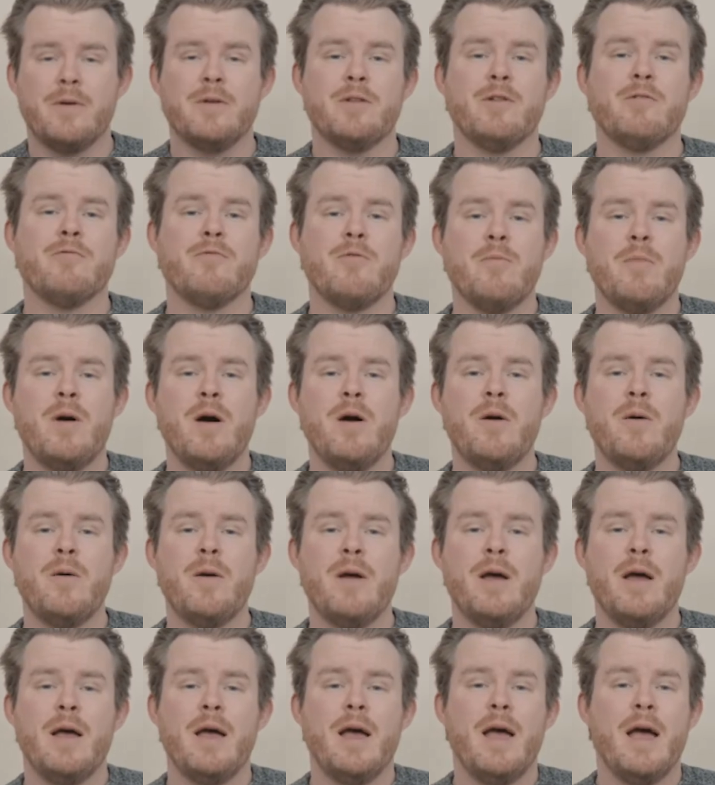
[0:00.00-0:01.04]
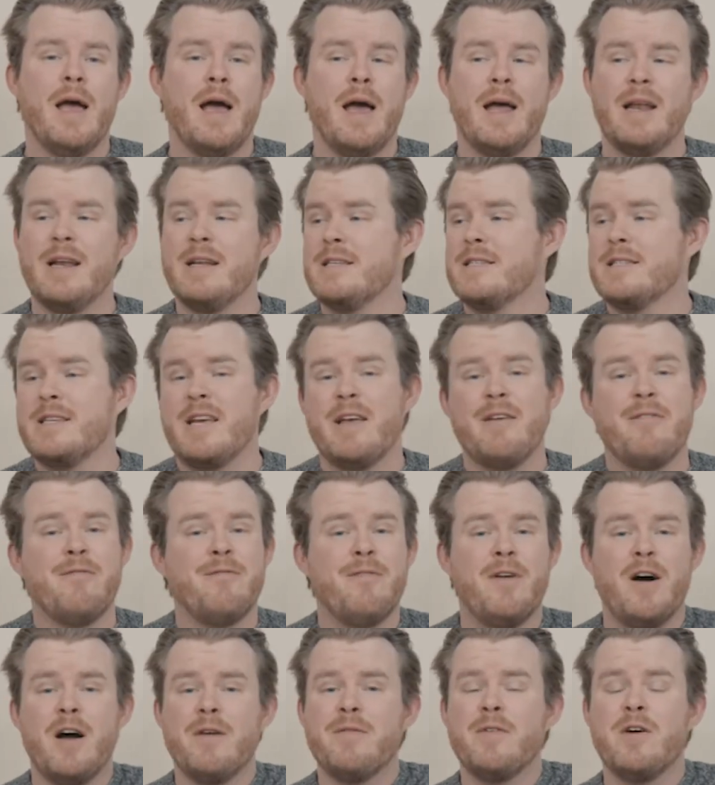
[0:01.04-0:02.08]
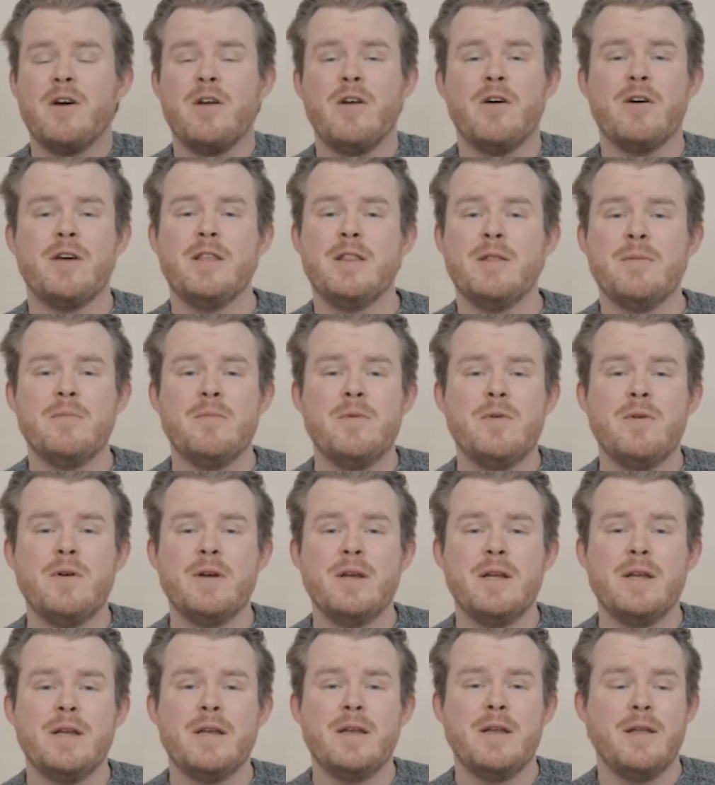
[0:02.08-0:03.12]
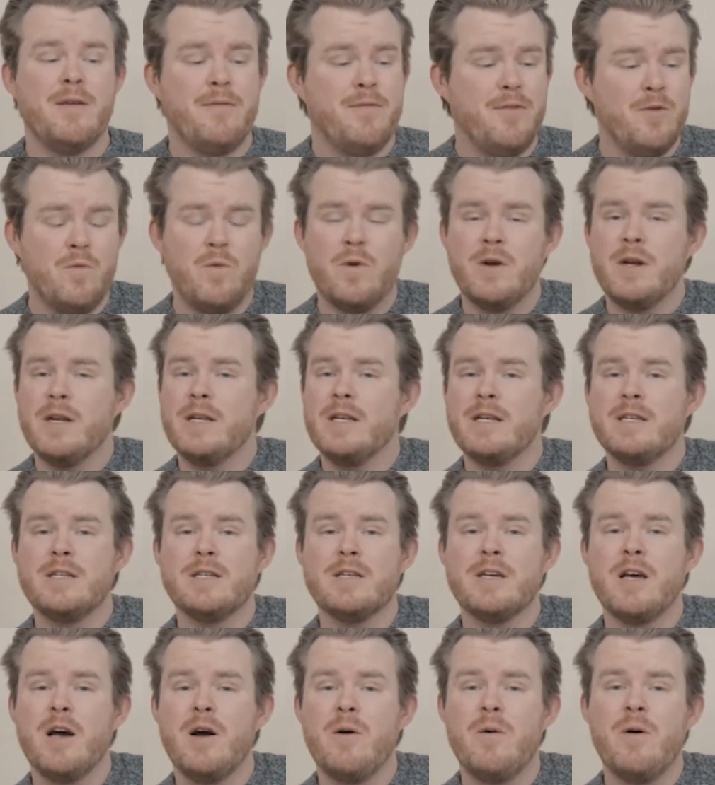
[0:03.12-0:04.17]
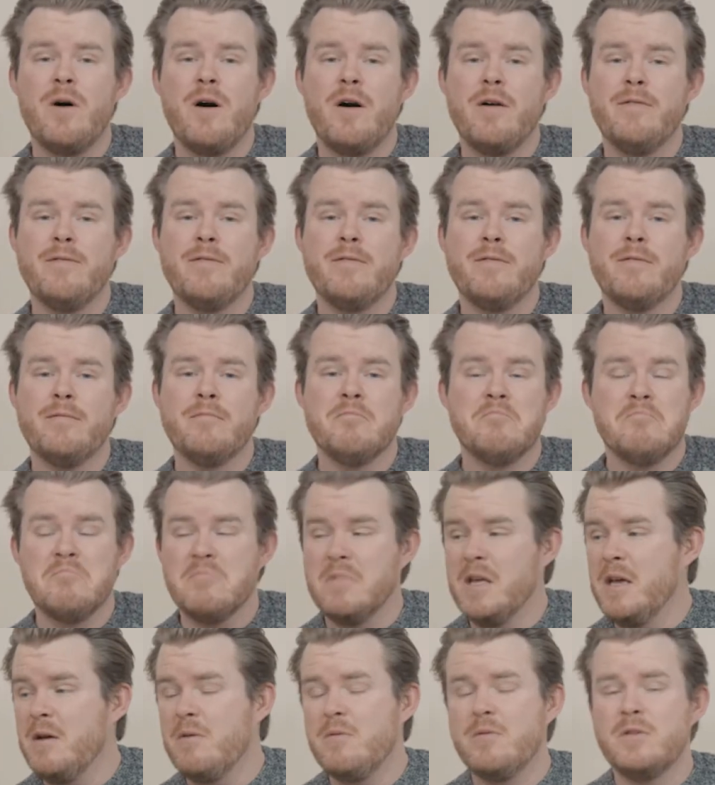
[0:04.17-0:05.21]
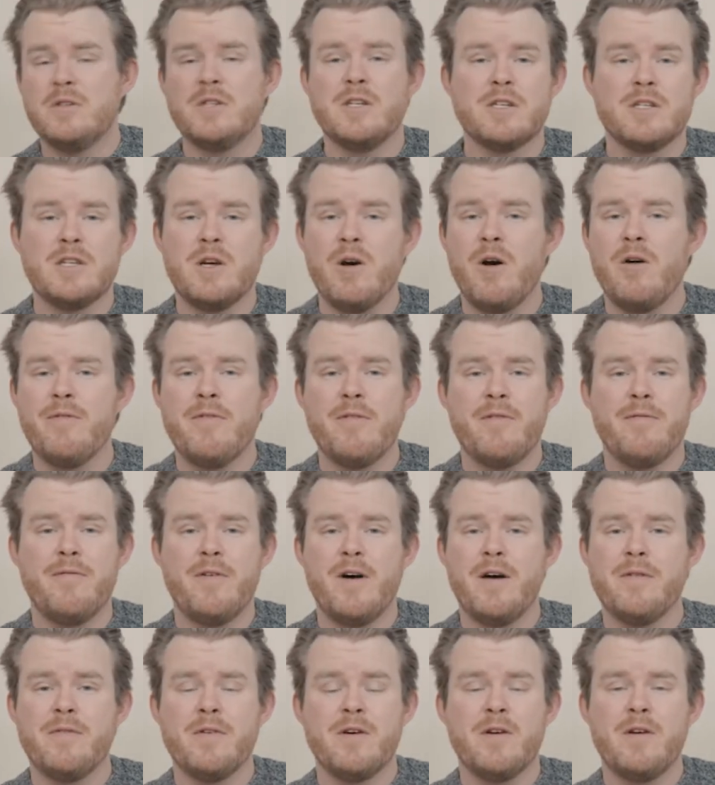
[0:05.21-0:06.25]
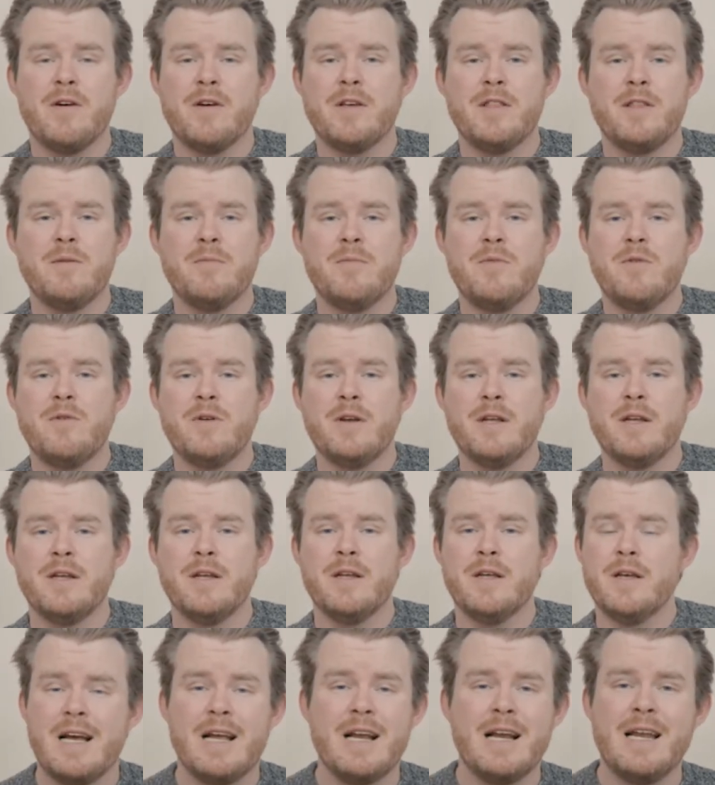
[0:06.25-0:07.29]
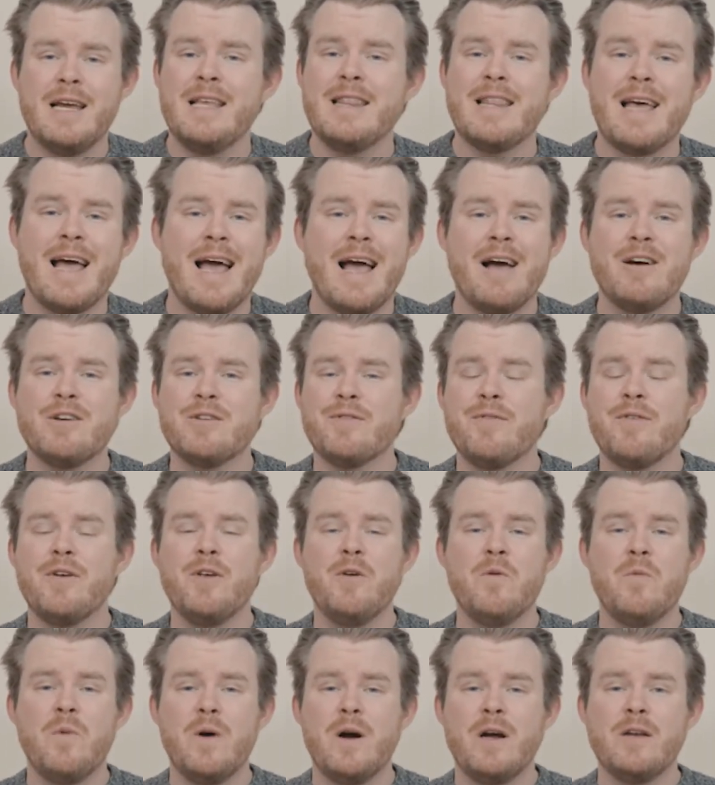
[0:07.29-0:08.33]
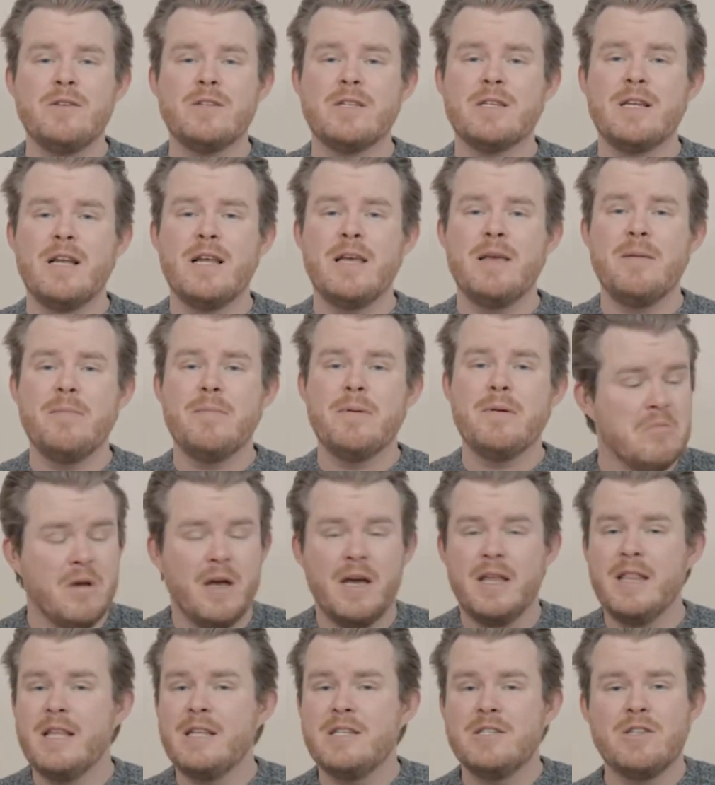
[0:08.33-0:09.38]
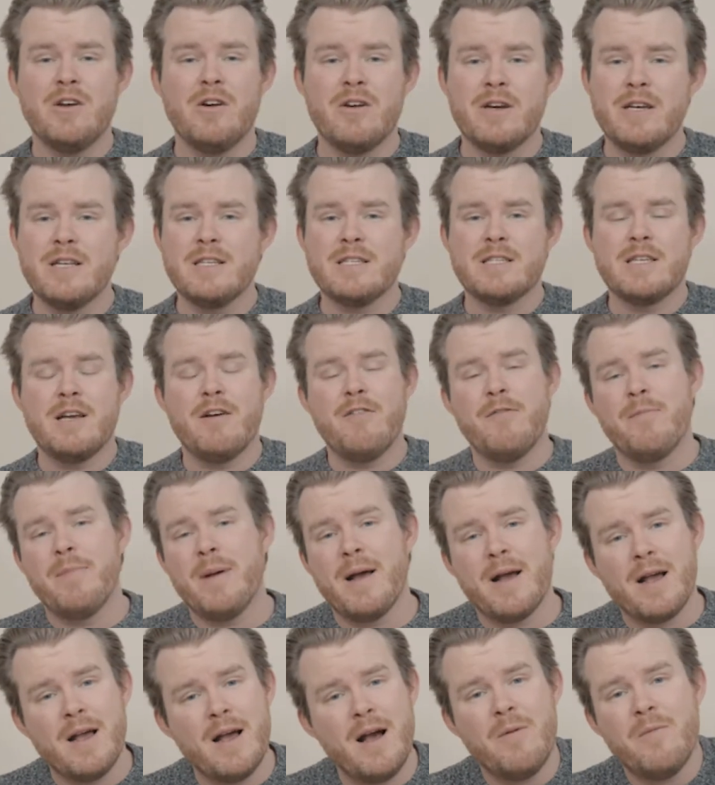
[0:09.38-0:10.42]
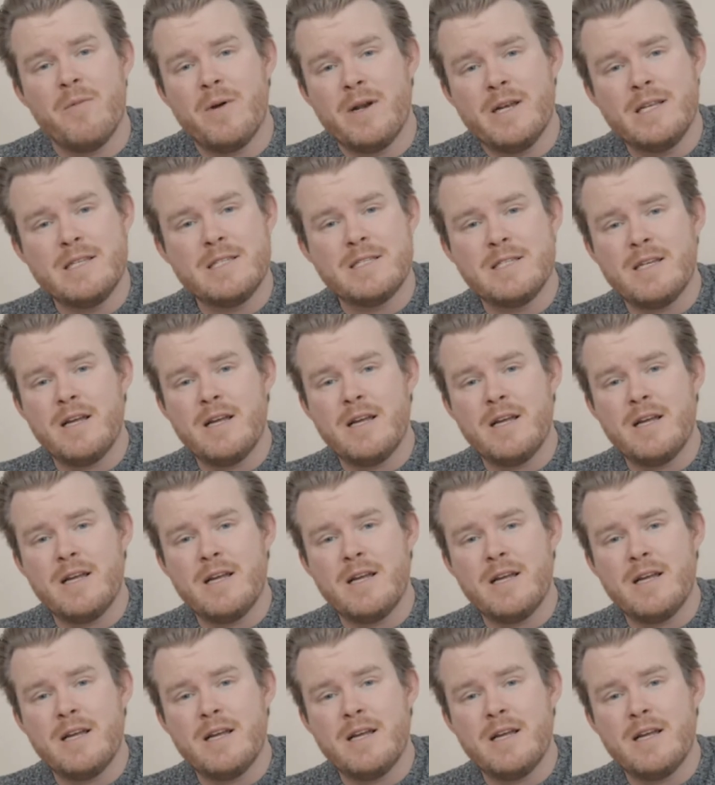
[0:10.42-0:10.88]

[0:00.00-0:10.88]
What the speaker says: on the remote, and at say 5 o'clock in the morning, if you wanted it to go off, it will just go off at 5 o'clock in the morning. Clean the house while you sleep, and then dock itself back up when it's